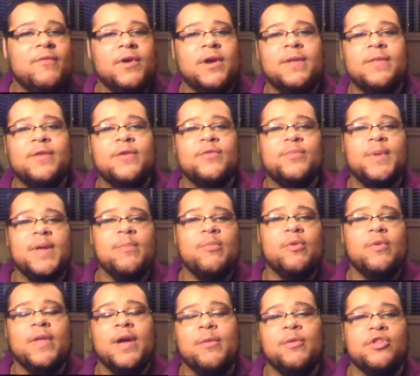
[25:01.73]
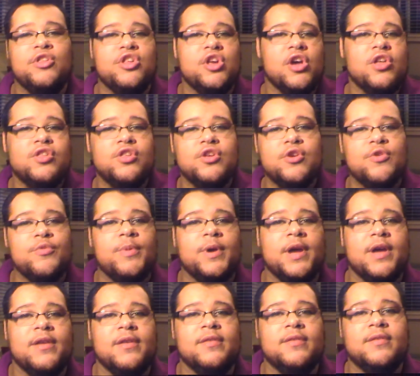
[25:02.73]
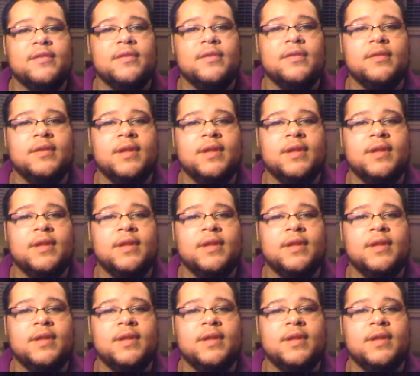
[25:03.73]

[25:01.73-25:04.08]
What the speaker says: Forget those people that would judge you because,